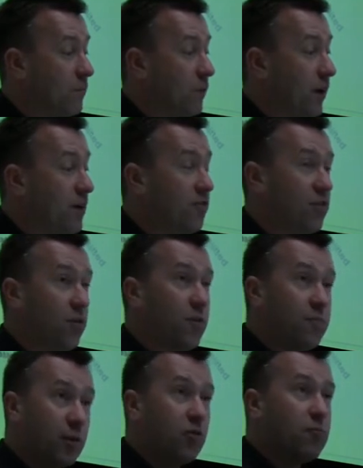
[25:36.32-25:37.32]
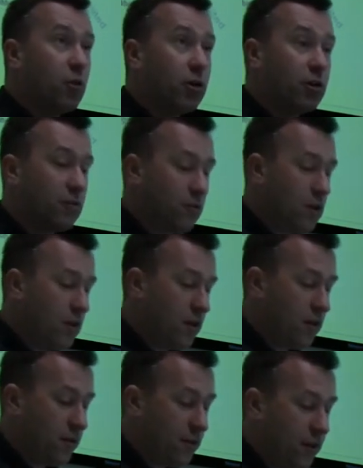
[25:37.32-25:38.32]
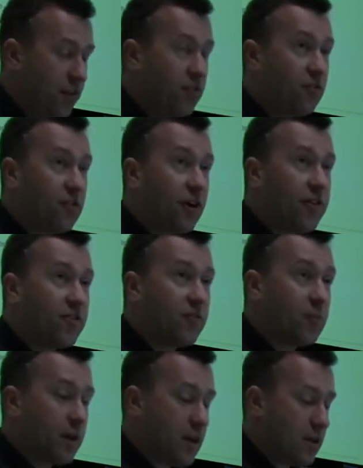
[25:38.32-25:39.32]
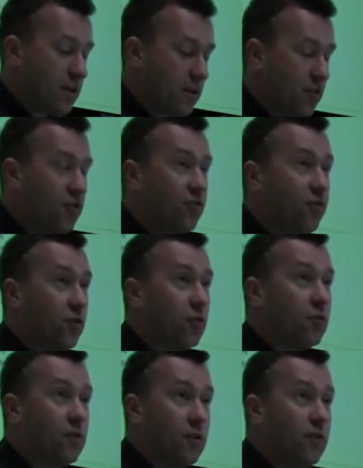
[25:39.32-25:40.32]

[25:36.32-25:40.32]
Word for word: Okay, so we build a model that is going to be useful